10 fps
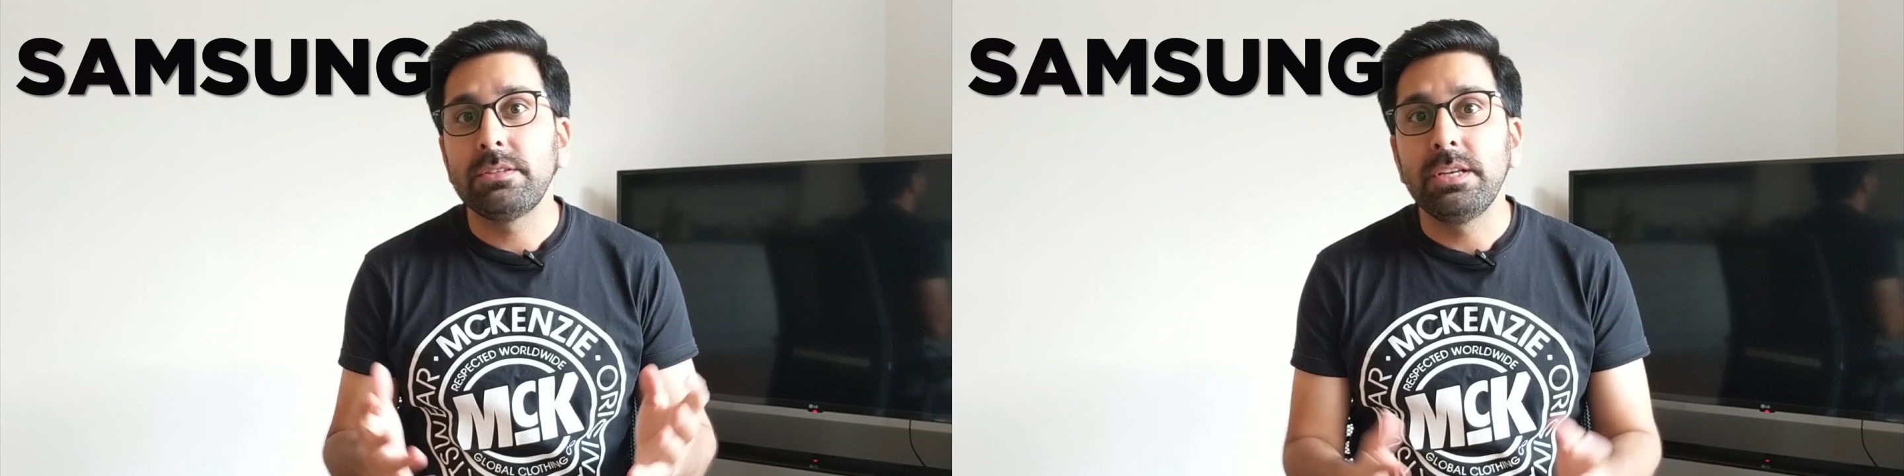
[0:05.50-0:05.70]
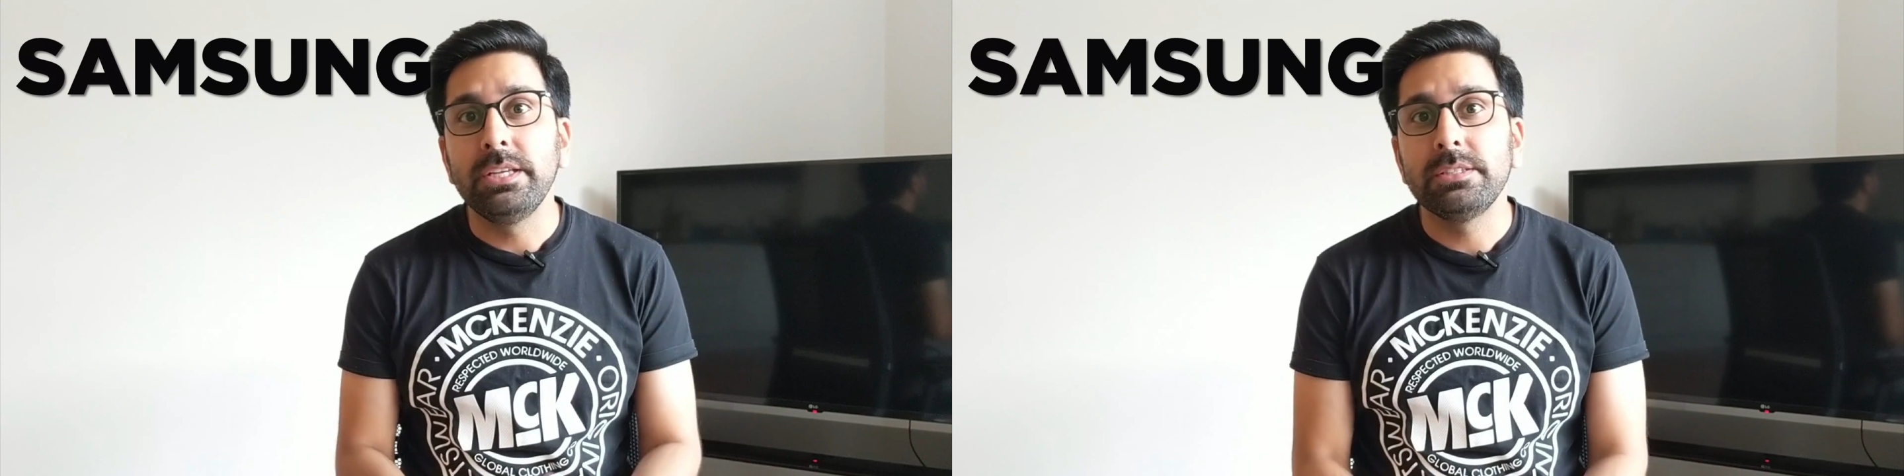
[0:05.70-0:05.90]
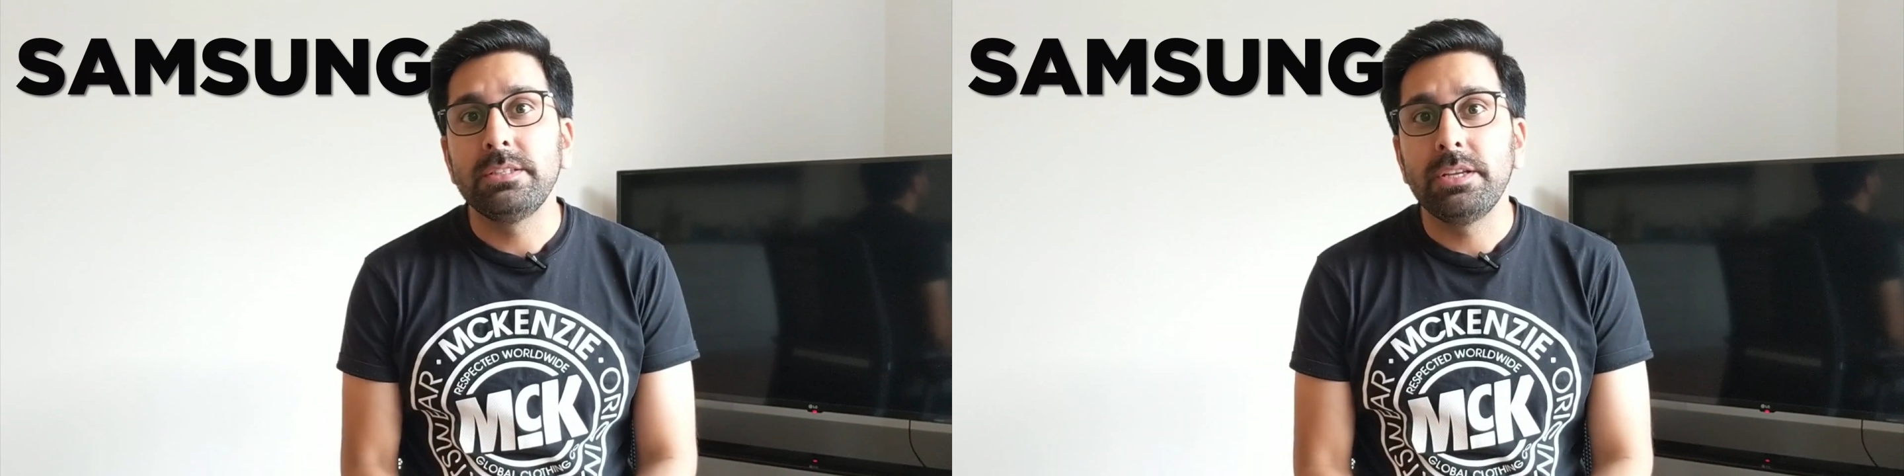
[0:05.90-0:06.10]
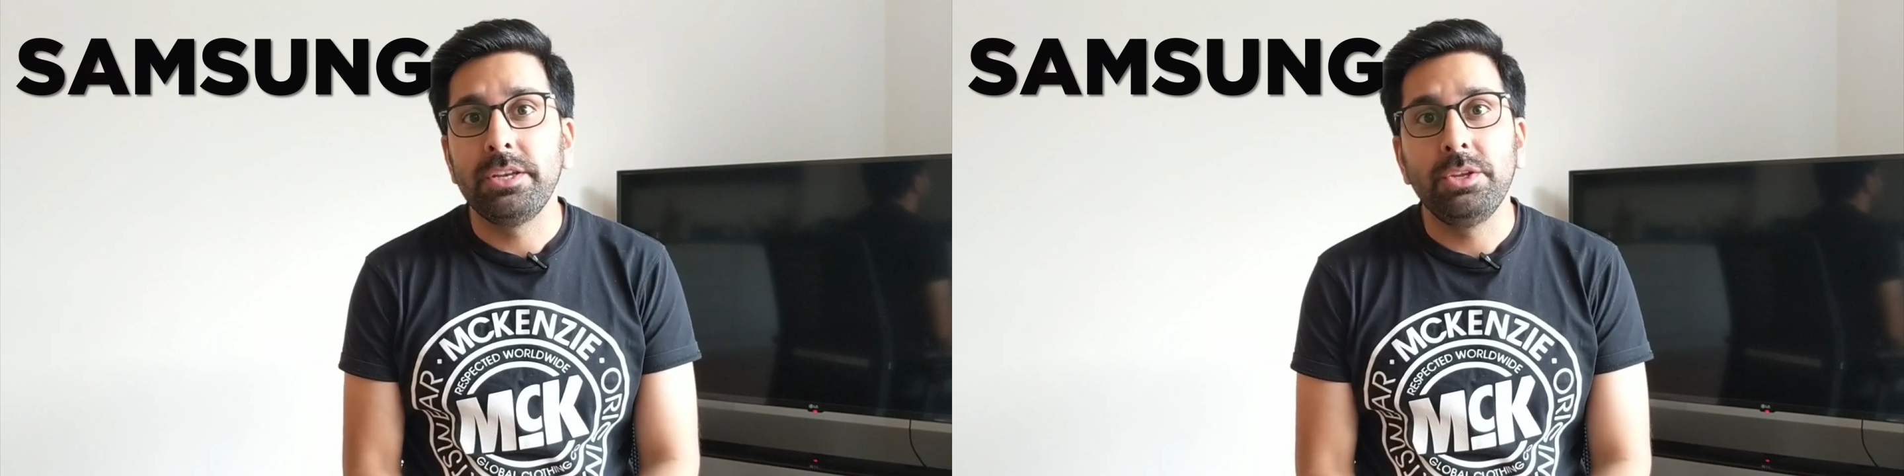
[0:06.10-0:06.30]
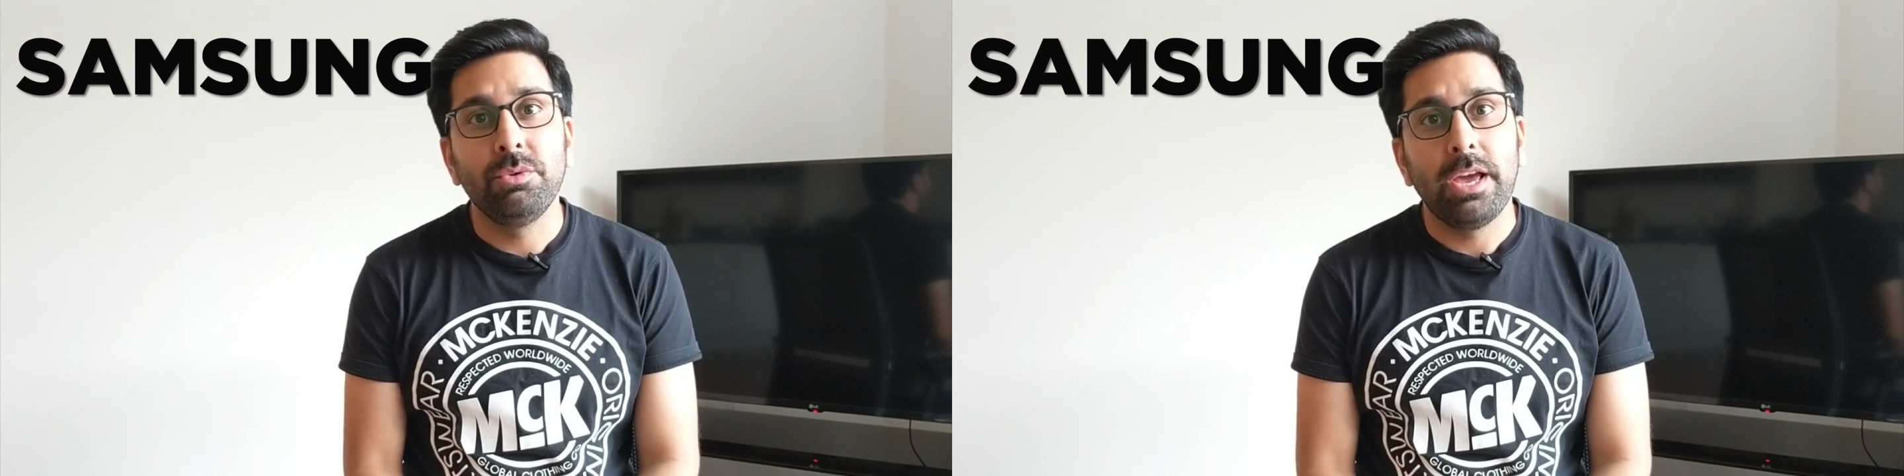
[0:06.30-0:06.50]
released their
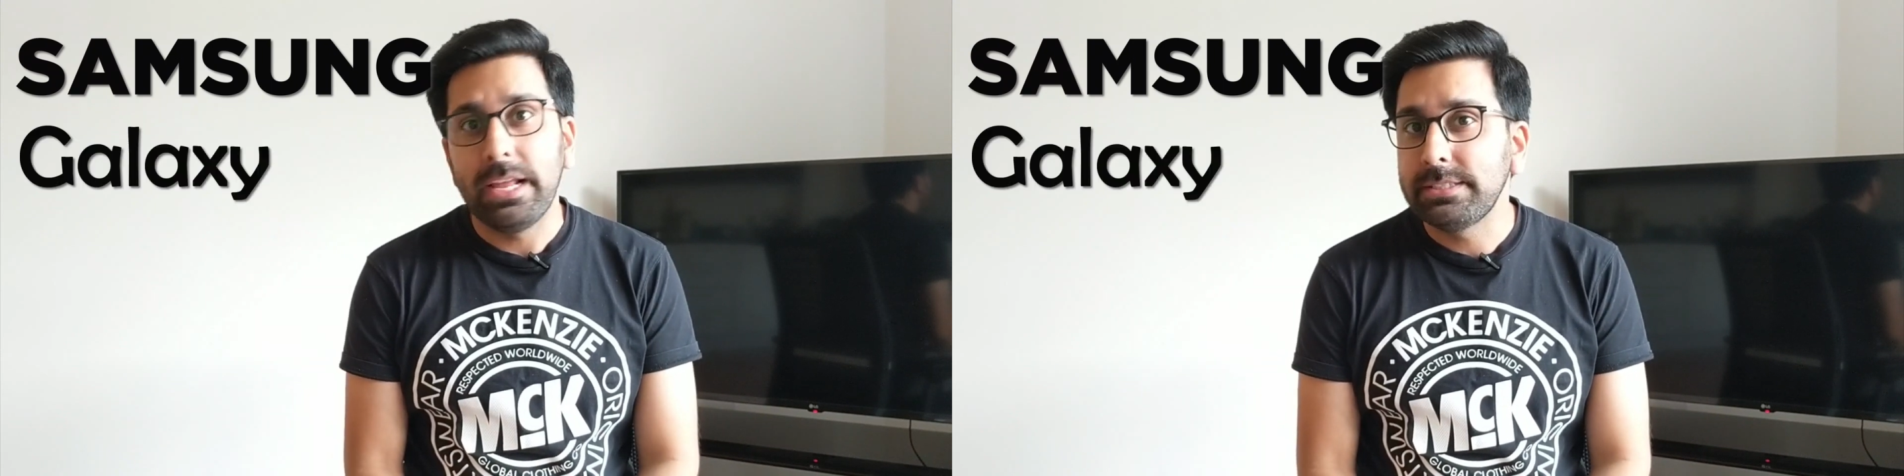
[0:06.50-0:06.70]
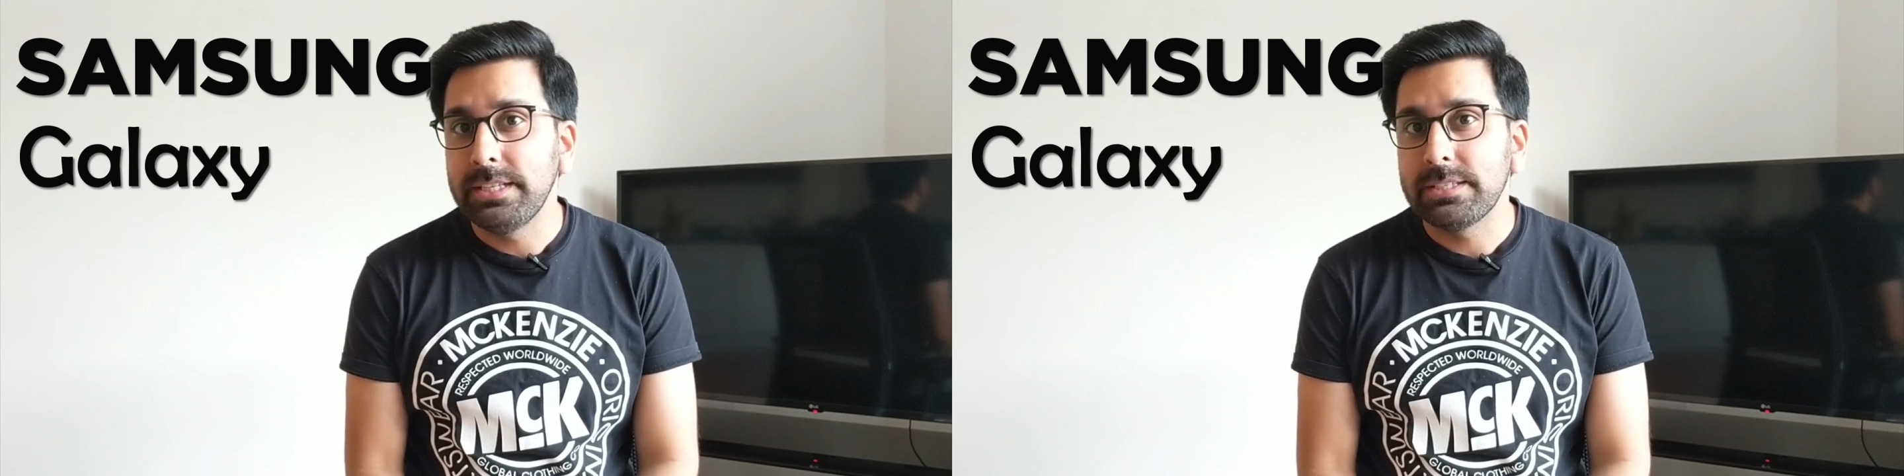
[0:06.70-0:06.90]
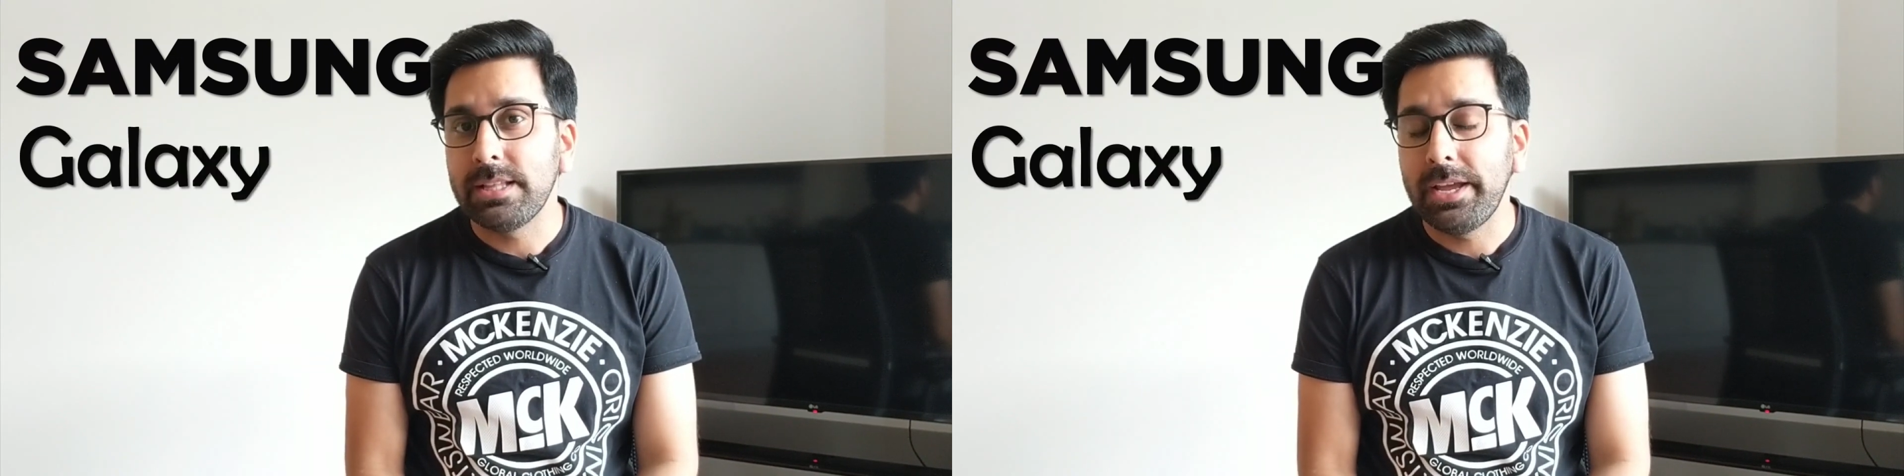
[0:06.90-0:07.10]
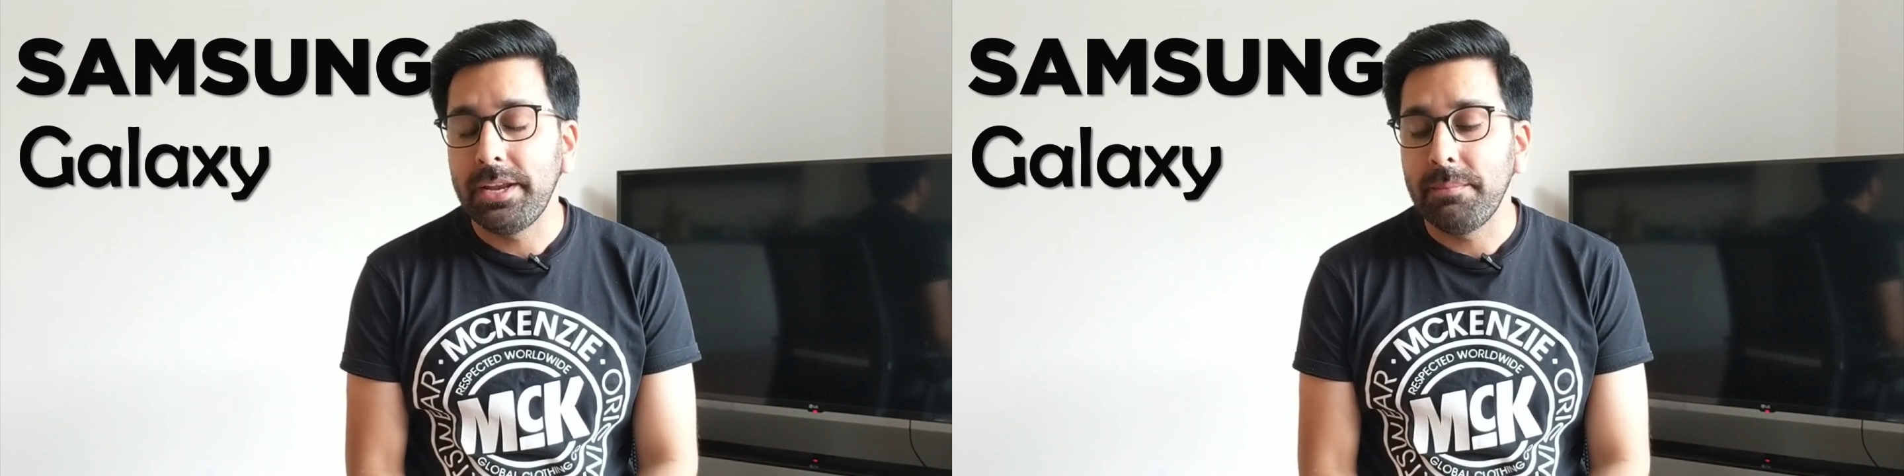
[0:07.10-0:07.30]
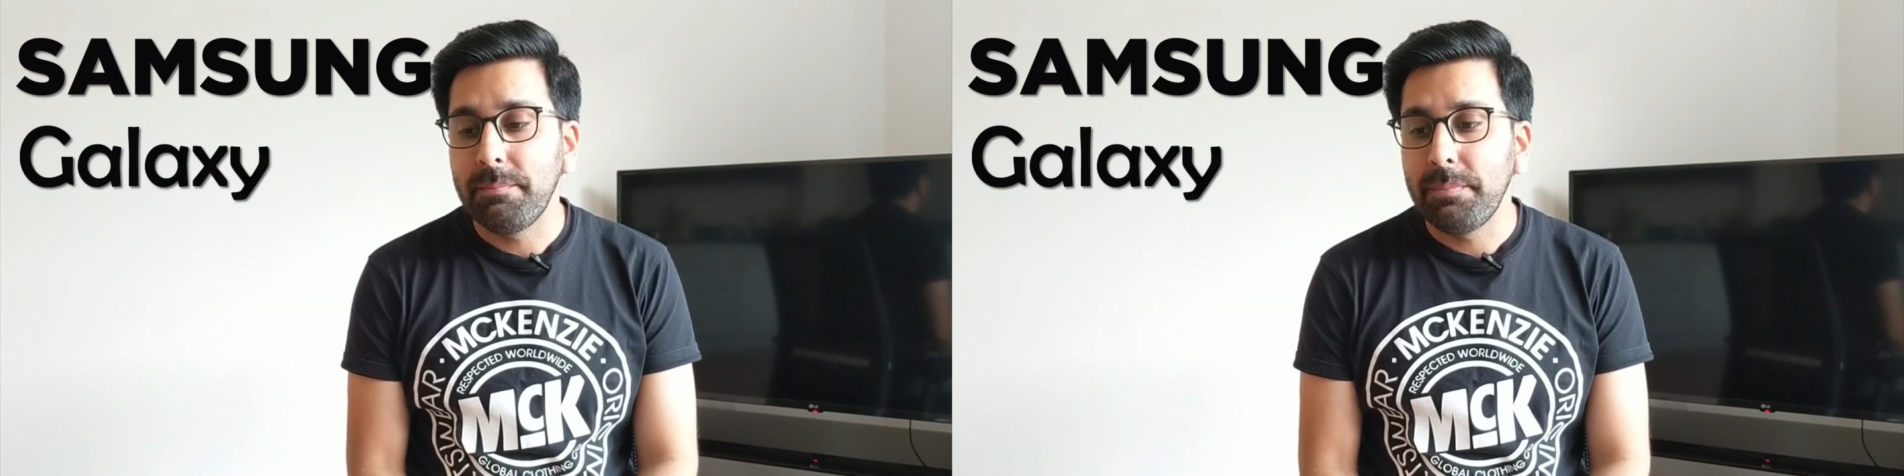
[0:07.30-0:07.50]
new Galaxy S lineup,